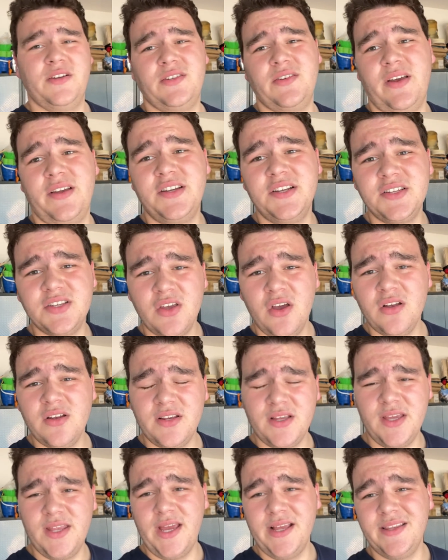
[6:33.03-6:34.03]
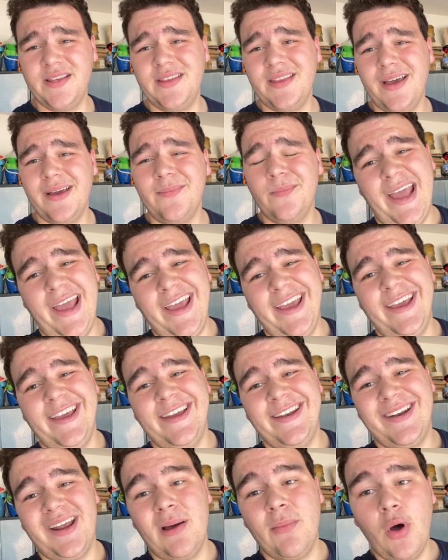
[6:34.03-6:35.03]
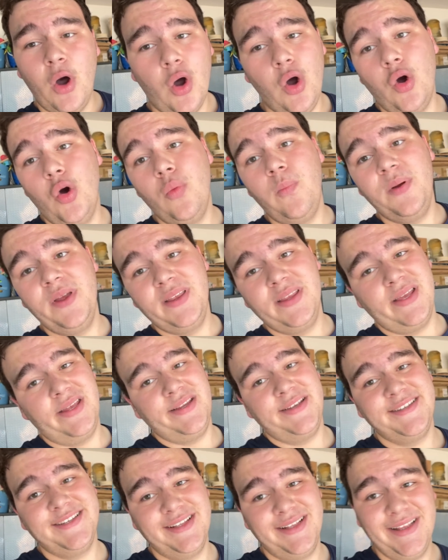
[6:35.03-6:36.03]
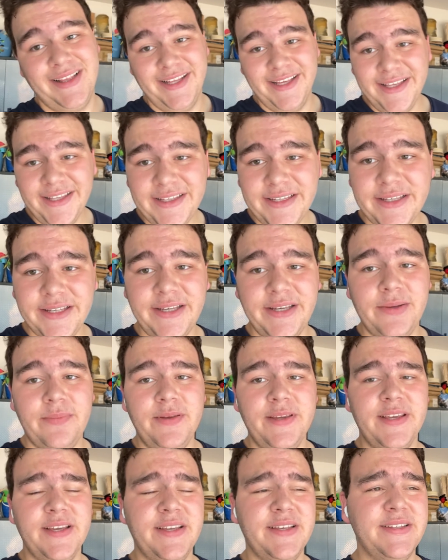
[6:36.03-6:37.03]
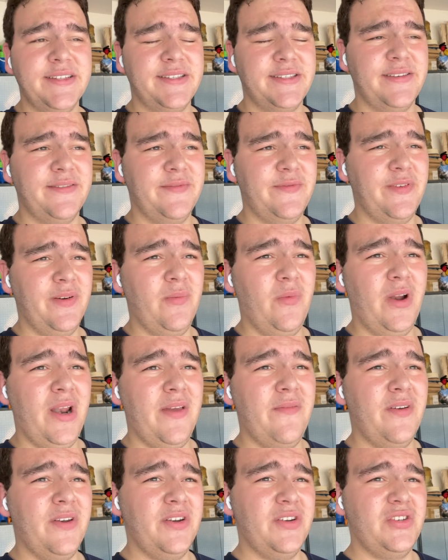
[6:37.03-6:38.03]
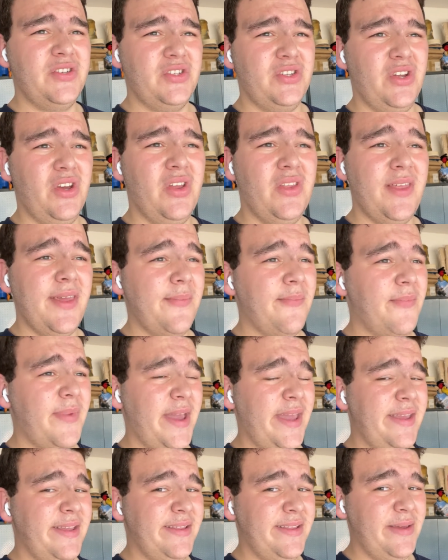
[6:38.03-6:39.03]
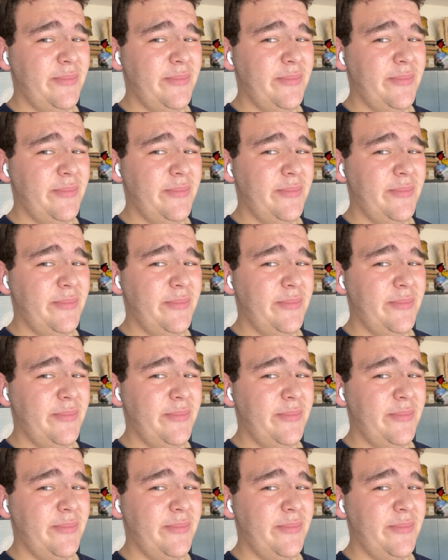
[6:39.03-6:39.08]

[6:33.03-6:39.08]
So I just connected them, and I'm hoping that it doesn't leak, because from what I've understood, it might